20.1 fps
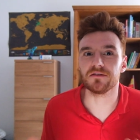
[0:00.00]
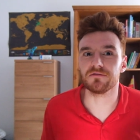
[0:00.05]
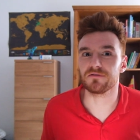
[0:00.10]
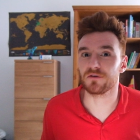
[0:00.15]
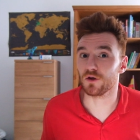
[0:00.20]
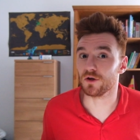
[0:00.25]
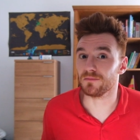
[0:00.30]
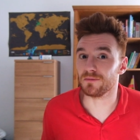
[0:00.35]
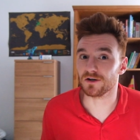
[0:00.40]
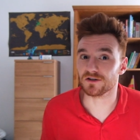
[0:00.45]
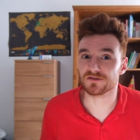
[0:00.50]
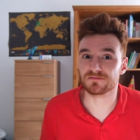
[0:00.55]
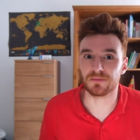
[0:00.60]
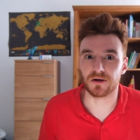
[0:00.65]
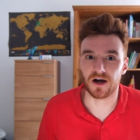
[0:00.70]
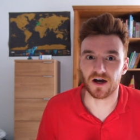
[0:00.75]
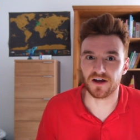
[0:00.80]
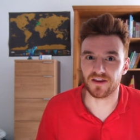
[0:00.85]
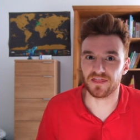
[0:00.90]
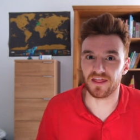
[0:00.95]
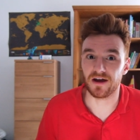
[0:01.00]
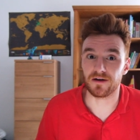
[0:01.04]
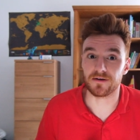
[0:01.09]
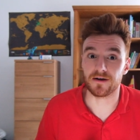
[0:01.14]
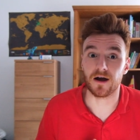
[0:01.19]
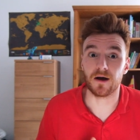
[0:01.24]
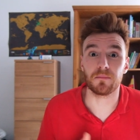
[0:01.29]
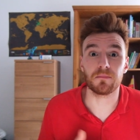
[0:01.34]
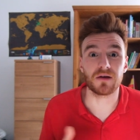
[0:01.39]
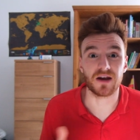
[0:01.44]
for the most part, there
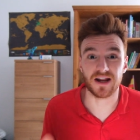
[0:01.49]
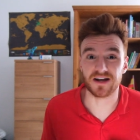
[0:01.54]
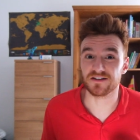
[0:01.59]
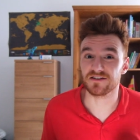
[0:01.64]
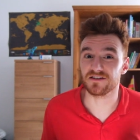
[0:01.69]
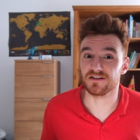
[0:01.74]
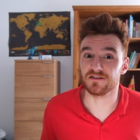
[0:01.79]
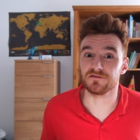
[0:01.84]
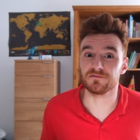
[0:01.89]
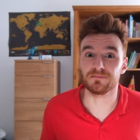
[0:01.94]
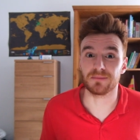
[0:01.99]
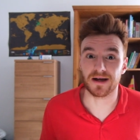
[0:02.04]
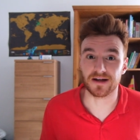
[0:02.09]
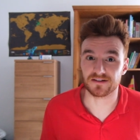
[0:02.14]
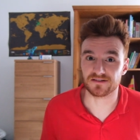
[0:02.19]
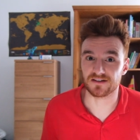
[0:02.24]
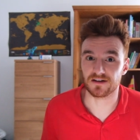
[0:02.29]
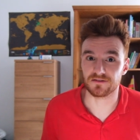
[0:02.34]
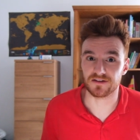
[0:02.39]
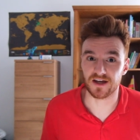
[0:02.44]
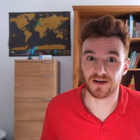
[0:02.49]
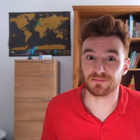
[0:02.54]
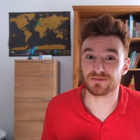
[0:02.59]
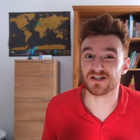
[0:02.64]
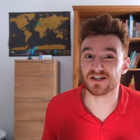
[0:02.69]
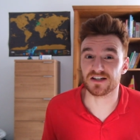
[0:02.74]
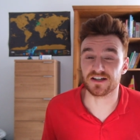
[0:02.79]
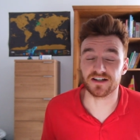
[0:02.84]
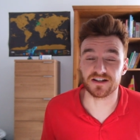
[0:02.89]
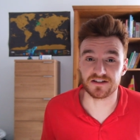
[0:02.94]
are plenty of banks out there,
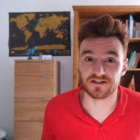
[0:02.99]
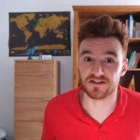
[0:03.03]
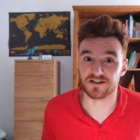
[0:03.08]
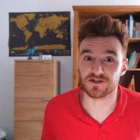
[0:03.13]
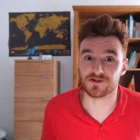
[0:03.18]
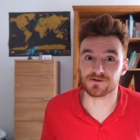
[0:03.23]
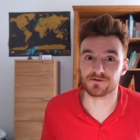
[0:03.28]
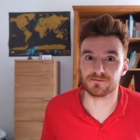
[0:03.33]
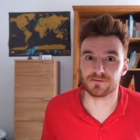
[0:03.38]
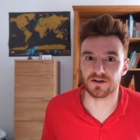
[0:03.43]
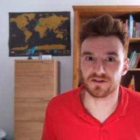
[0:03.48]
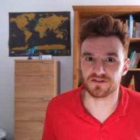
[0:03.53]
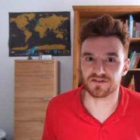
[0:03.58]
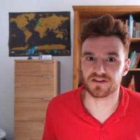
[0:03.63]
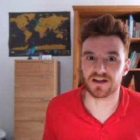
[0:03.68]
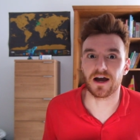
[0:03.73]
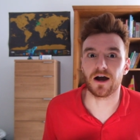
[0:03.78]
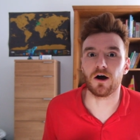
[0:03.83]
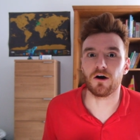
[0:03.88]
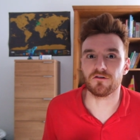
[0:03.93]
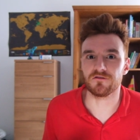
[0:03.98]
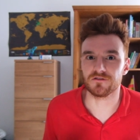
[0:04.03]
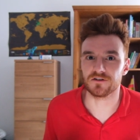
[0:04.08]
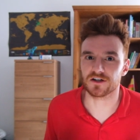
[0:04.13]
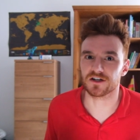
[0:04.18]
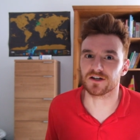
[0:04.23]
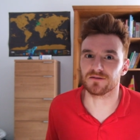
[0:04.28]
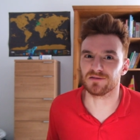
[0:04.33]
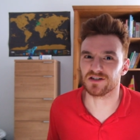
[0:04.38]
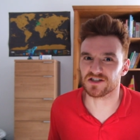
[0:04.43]
particularly the digital ones that offer
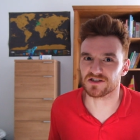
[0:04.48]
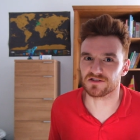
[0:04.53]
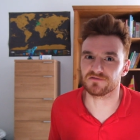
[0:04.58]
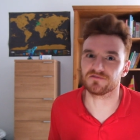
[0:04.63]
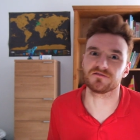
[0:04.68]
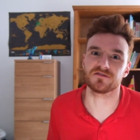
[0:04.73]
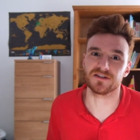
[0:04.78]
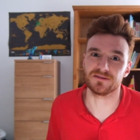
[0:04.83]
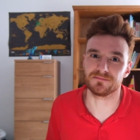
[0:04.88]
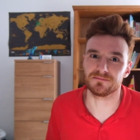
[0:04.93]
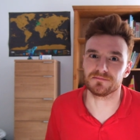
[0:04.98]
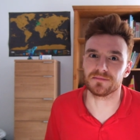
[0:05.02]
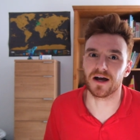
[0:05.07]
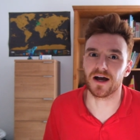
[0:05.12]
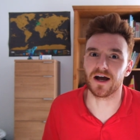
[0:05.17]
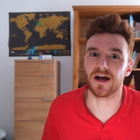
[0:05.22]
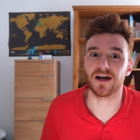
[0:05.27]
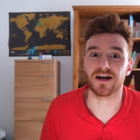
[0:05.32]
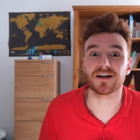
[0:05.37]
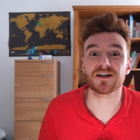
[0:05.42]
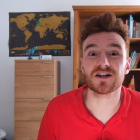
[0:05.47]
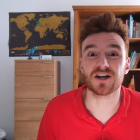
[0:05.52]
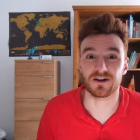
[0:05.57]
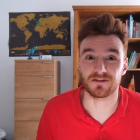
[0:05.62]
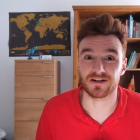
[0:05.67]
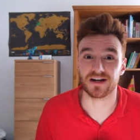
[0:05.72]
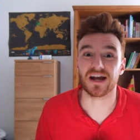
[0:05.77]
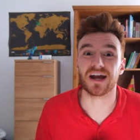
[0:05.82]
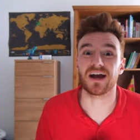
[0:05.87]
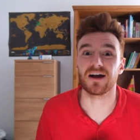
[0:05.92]
commission-free uh,
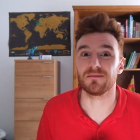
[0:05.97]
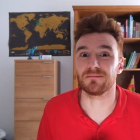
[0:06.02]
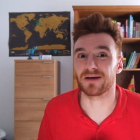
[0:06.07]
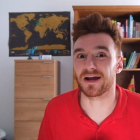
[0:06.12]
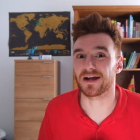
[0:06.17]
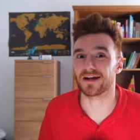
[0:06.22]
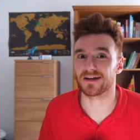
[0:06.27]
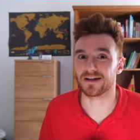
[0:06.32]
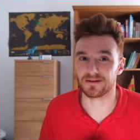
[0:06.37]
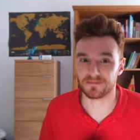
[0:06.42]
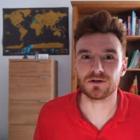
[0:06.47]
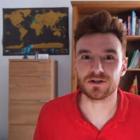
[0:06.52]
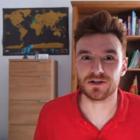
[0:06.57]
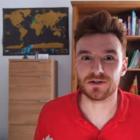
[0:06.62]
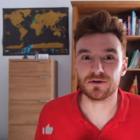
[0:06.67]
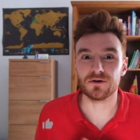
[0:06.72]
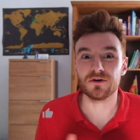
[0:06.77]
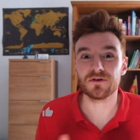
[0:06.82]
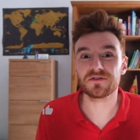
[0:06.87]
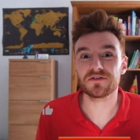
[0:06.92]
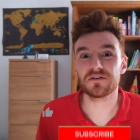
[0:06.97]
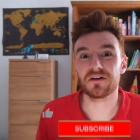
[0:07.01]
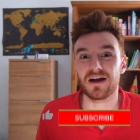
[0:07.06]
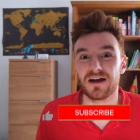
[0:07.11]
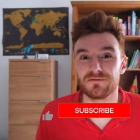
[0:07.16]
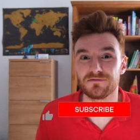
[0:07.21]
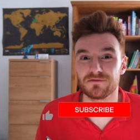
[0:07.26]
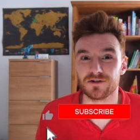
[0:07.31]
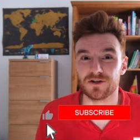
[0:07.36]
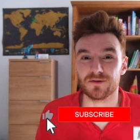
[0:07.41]
current account banking. What you also
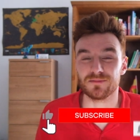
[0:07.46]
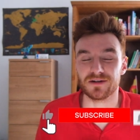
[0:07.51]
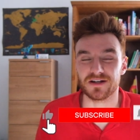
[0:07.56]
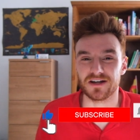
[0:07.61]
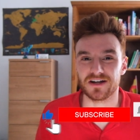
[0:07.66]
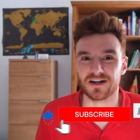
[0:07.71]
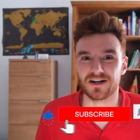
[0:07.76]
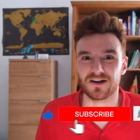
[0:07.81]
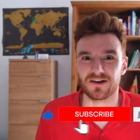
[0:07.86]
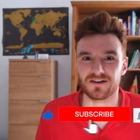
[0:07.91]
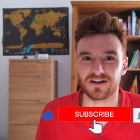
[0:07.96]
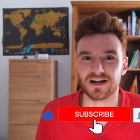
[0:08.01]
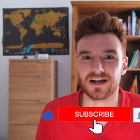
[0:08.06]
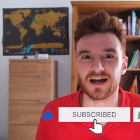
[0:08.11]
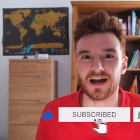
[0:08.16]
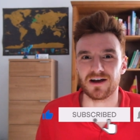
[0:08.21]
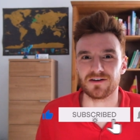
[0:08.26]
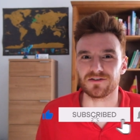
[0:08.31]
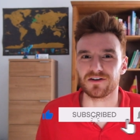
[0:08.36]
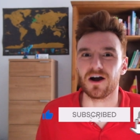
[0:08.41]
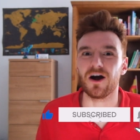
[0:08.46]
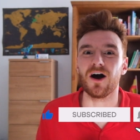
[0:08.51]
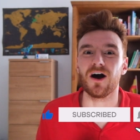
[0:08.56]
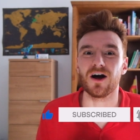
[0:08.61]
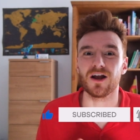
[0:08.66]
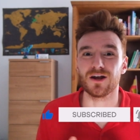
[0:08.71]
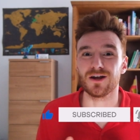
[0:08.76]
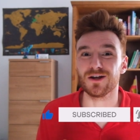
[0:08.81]
have when opening a current account are a